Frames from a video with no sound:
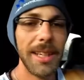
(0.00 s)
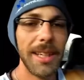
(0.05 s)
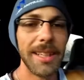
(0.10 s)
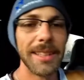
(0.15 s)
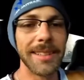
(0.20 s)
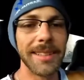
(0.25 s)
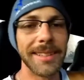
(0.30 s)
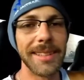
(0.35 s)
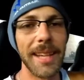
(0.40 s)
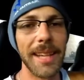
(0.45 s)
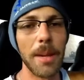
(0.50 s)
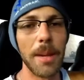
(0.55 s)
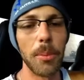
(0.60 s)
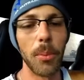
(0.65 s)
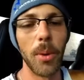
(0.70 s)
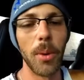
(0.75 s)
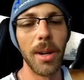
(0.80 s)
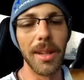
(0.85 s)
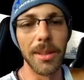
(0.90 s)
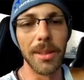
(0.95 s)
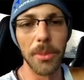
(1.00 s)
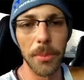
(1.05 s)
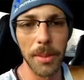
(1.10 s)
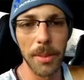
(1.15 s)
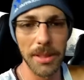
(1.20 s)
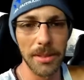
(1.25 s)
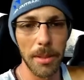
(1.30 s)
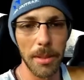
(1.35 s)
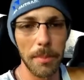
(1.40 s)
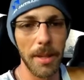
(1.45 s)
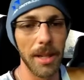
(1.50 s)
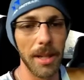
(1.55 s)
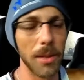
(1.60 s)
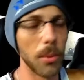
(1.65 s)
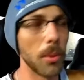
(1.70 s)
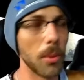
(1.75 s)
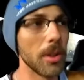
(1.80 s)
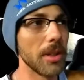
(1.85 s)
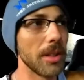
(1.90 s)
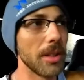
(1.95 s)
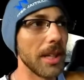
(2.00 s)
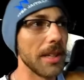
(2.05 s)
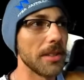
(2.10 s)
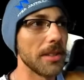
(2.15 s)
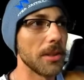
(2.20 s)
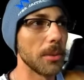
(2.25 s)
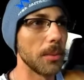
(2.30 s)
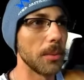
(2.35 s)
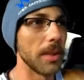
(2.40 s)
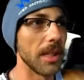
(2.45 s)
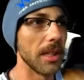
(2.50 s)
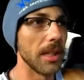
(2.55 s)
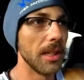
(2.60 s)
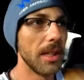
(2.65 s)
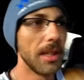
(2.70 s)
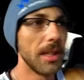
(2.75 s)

step one, when we talk about coordination week,